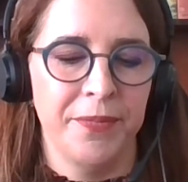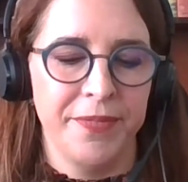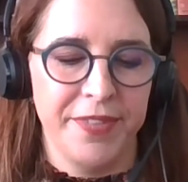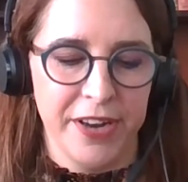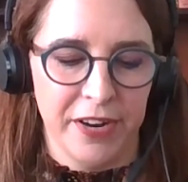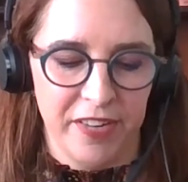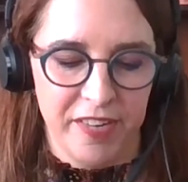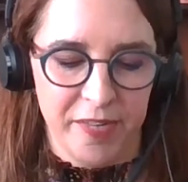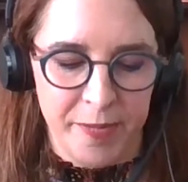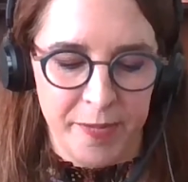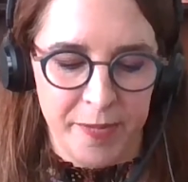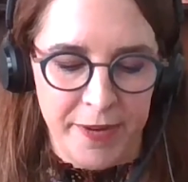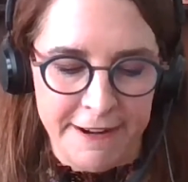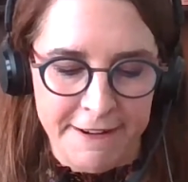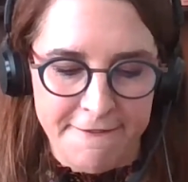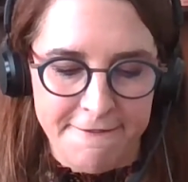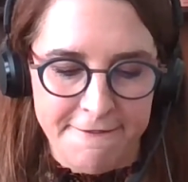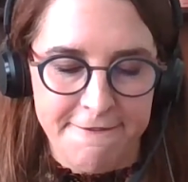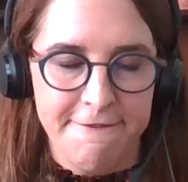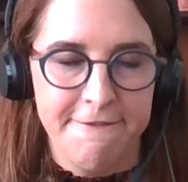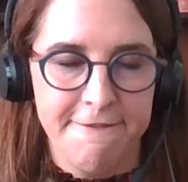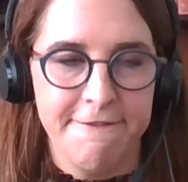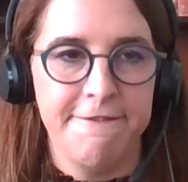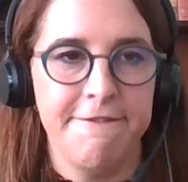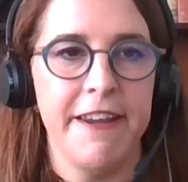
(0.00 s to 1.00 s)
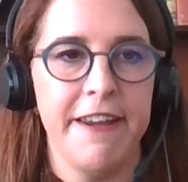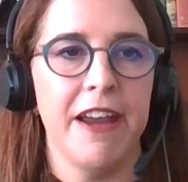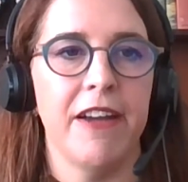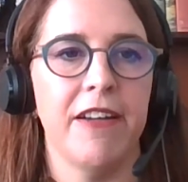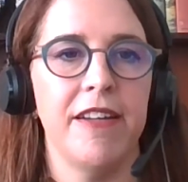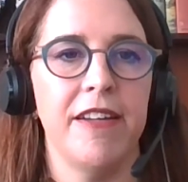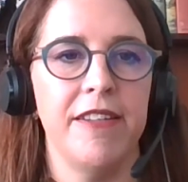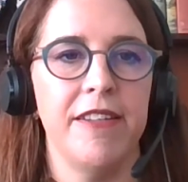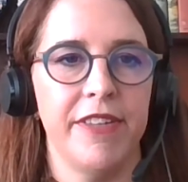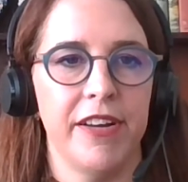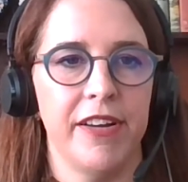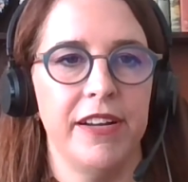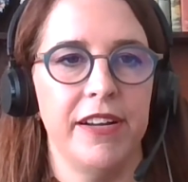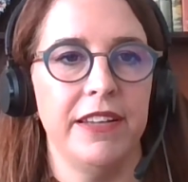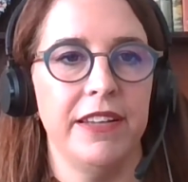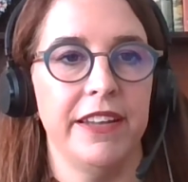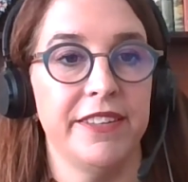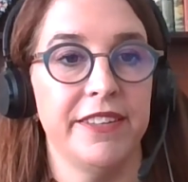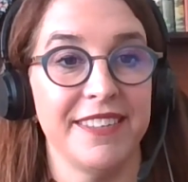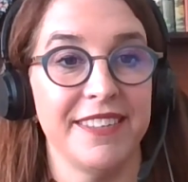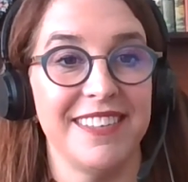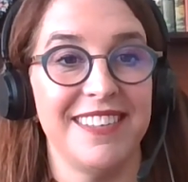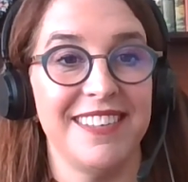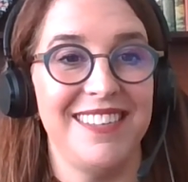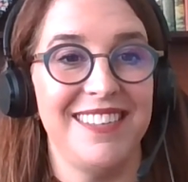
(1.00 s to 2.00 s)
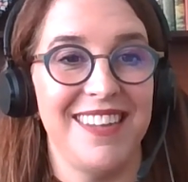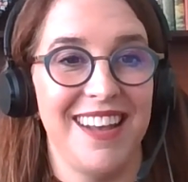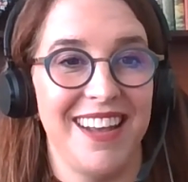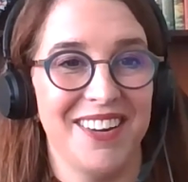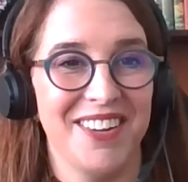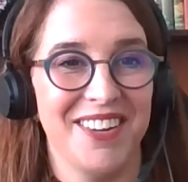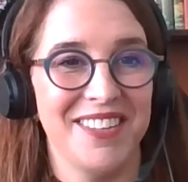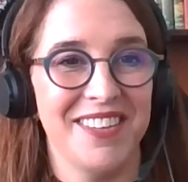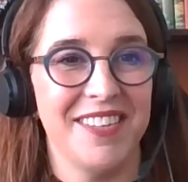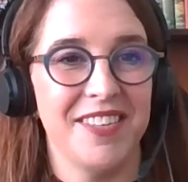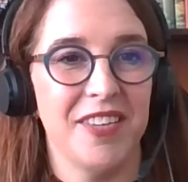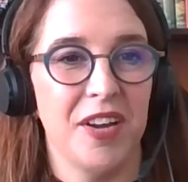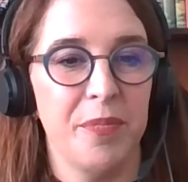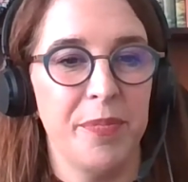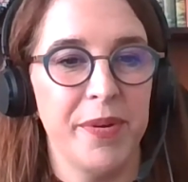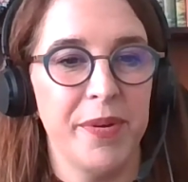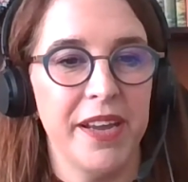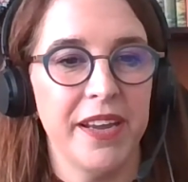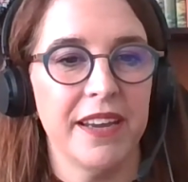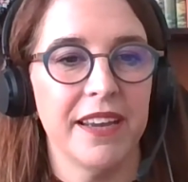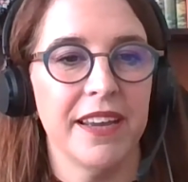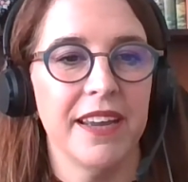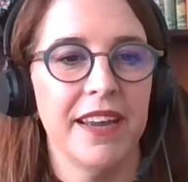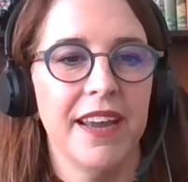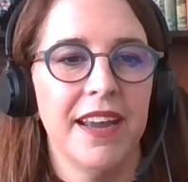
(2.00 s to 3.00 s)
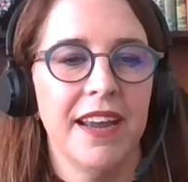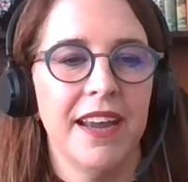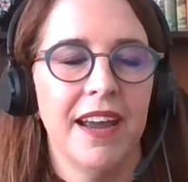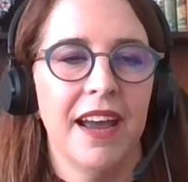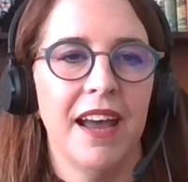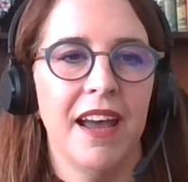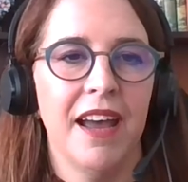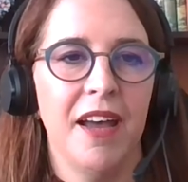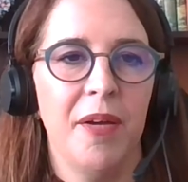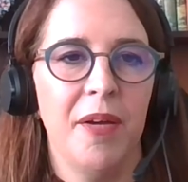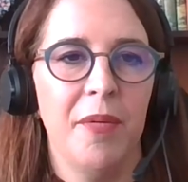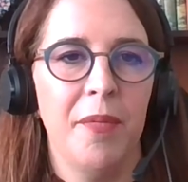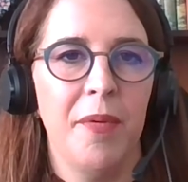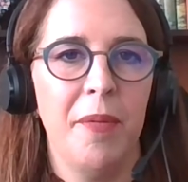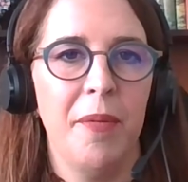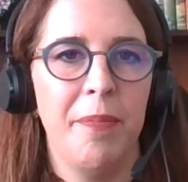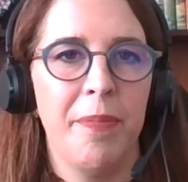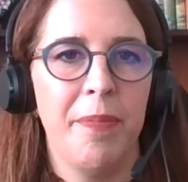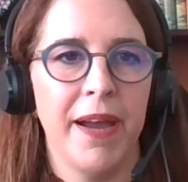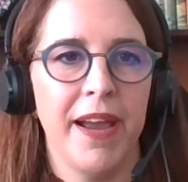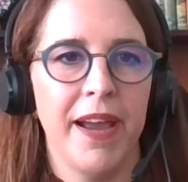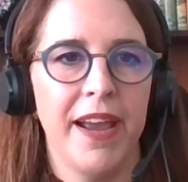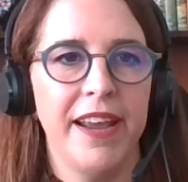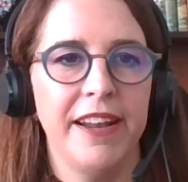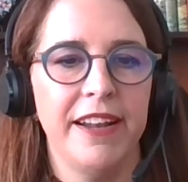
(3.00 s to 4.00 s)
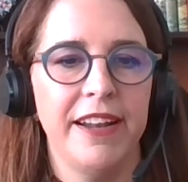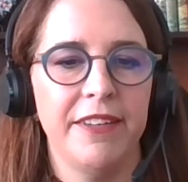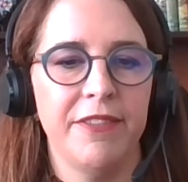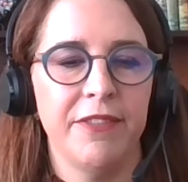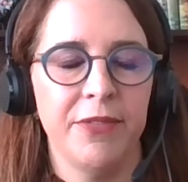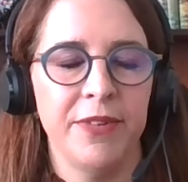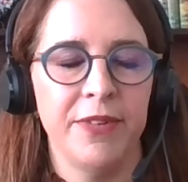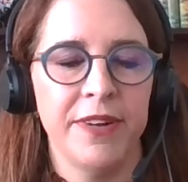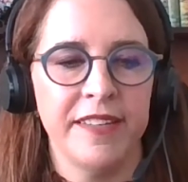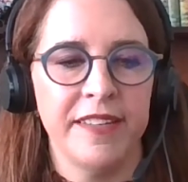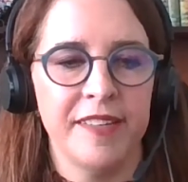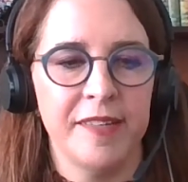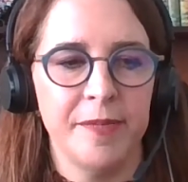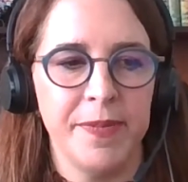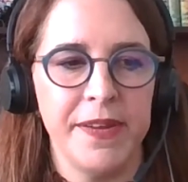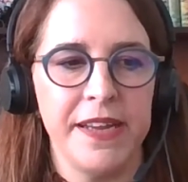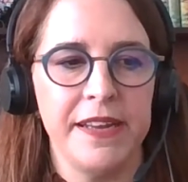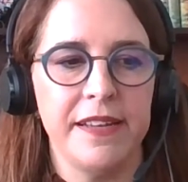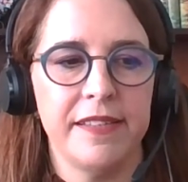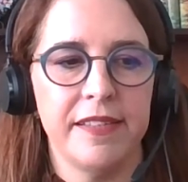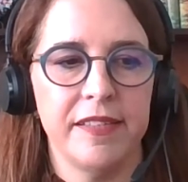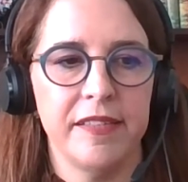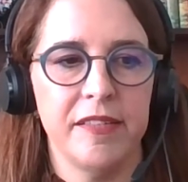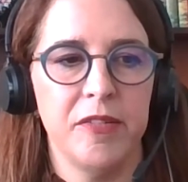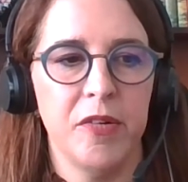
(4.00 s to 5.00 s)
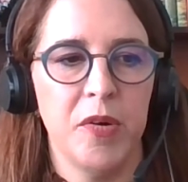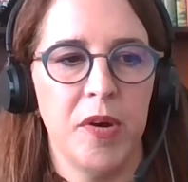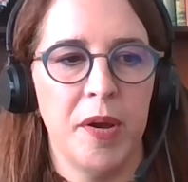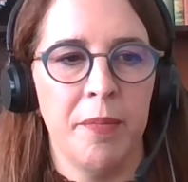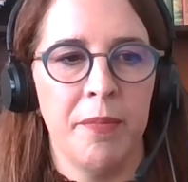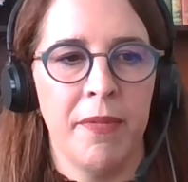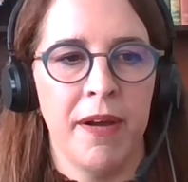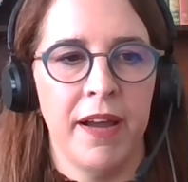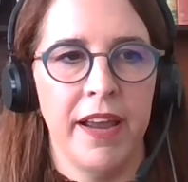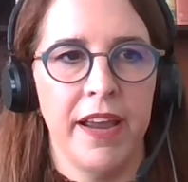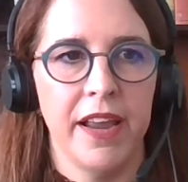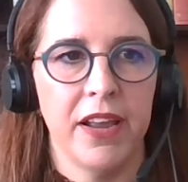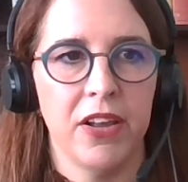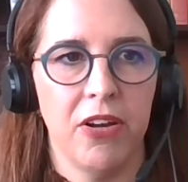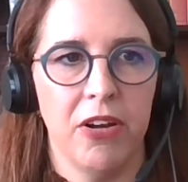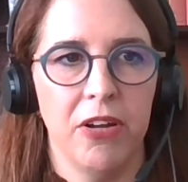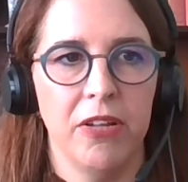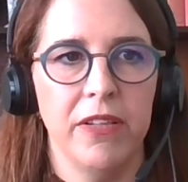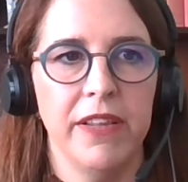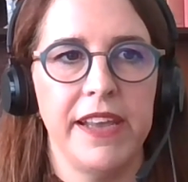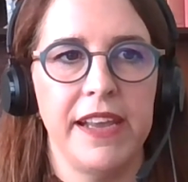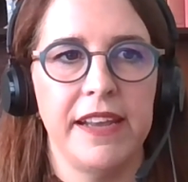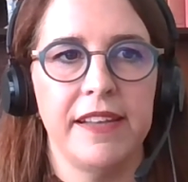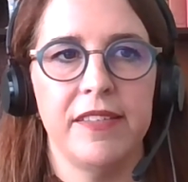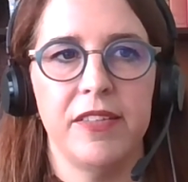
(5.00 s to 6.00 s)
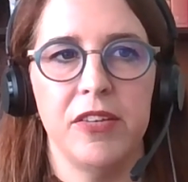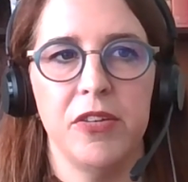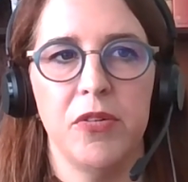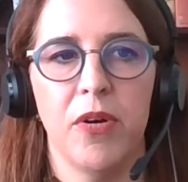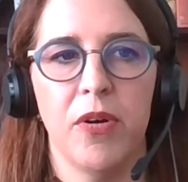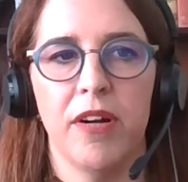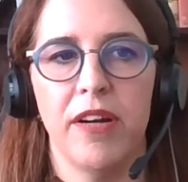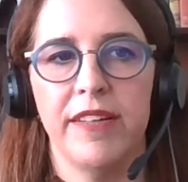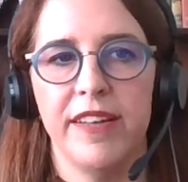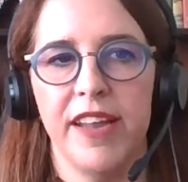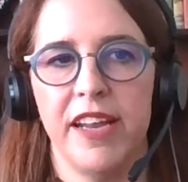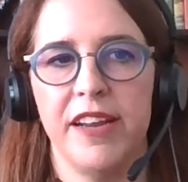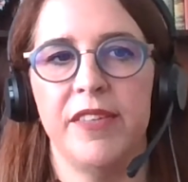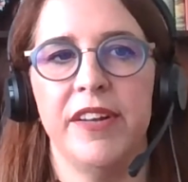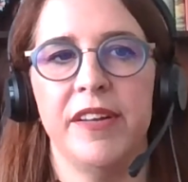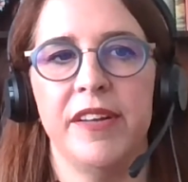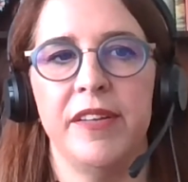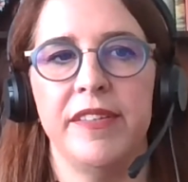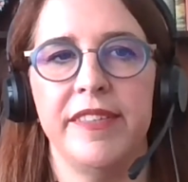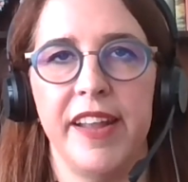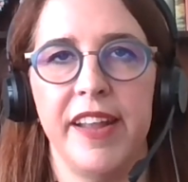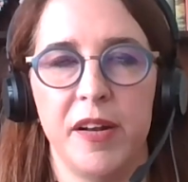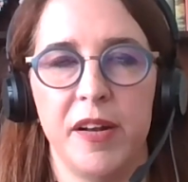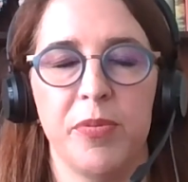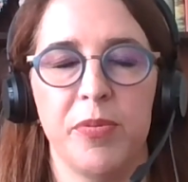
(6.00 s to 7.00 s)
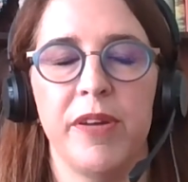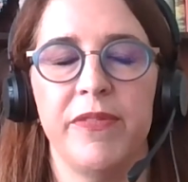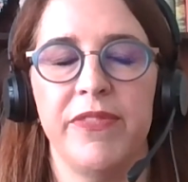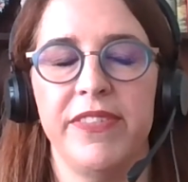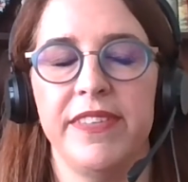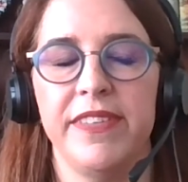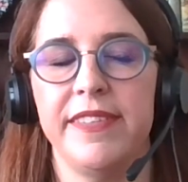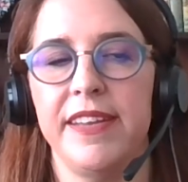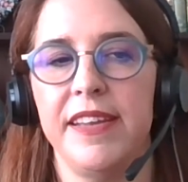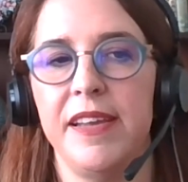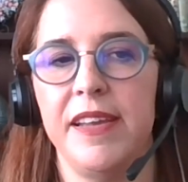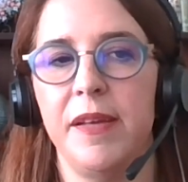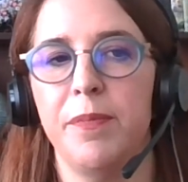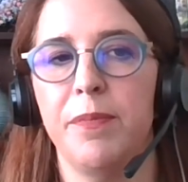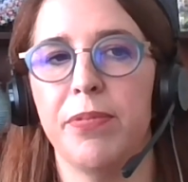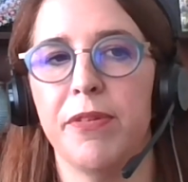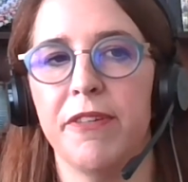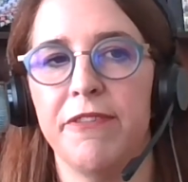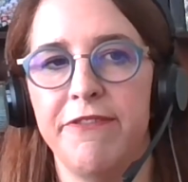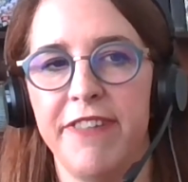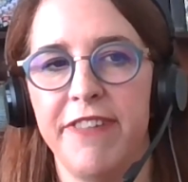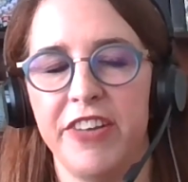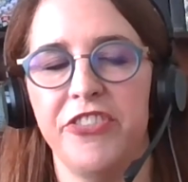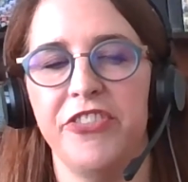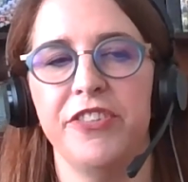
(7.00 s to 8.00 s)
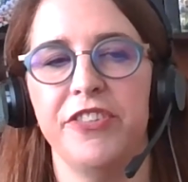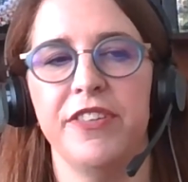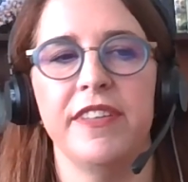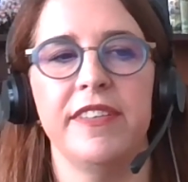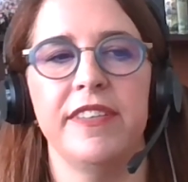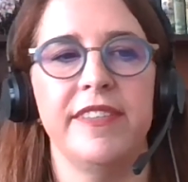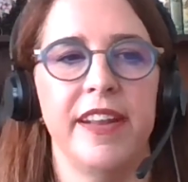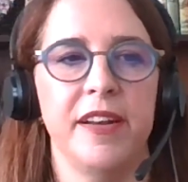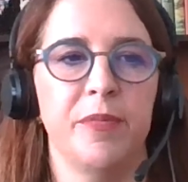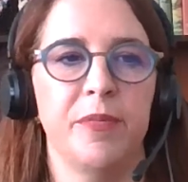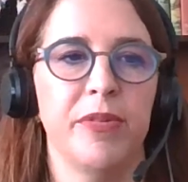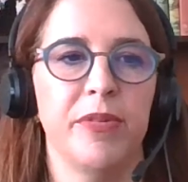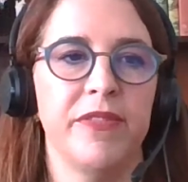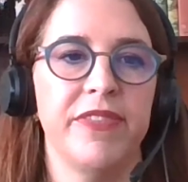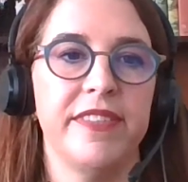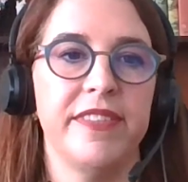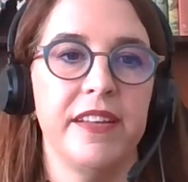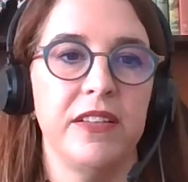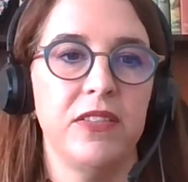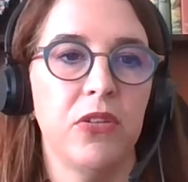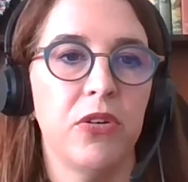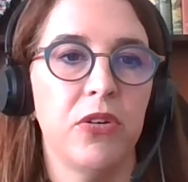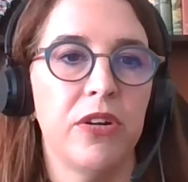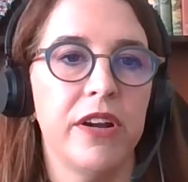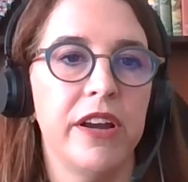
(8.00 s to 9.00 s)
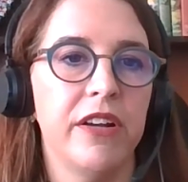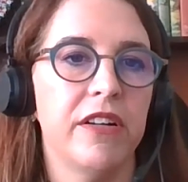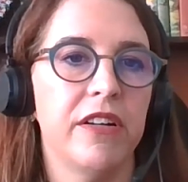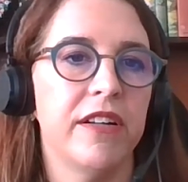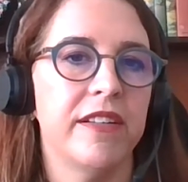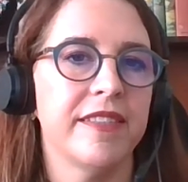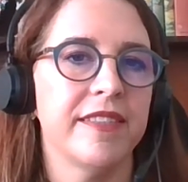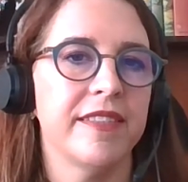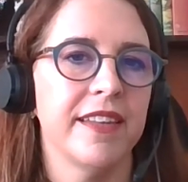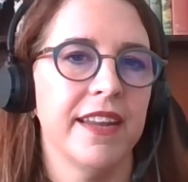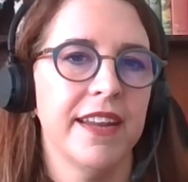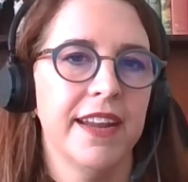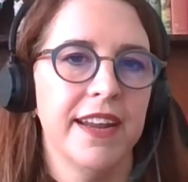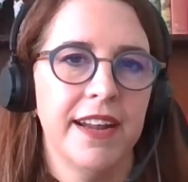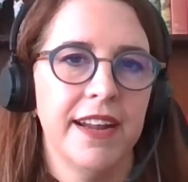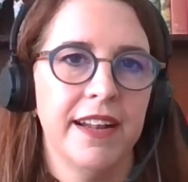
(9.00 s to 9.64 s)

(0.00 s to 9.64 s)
There has been very, very little said on the topic, but when I speak to my colleagues who are data privacy professionals, data privacy lawyers,